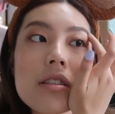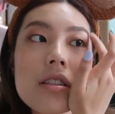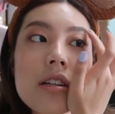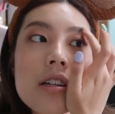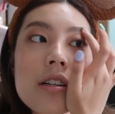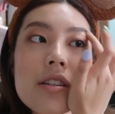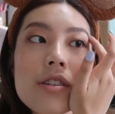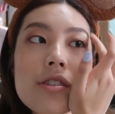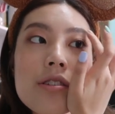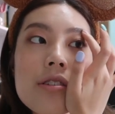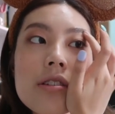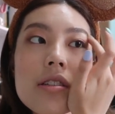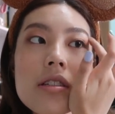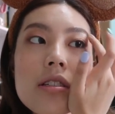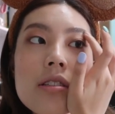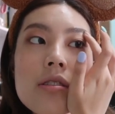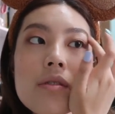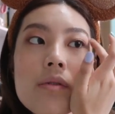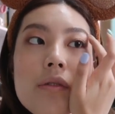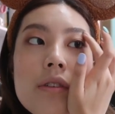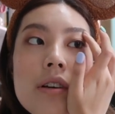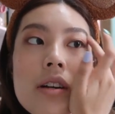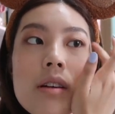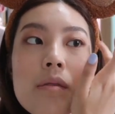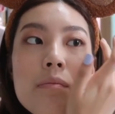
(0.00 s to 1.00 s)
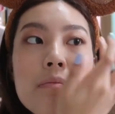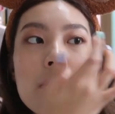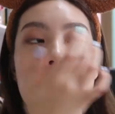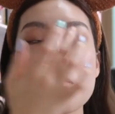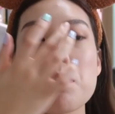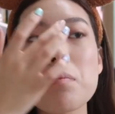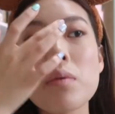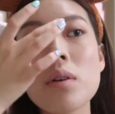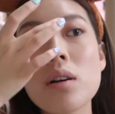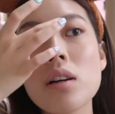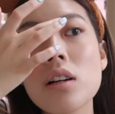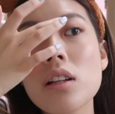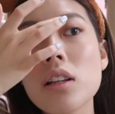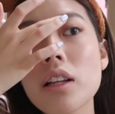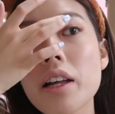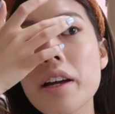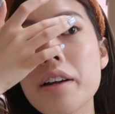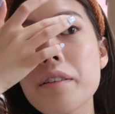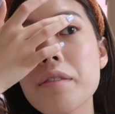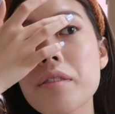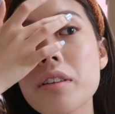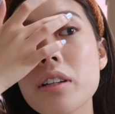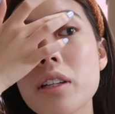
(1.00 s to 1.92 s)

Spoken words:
countries where people like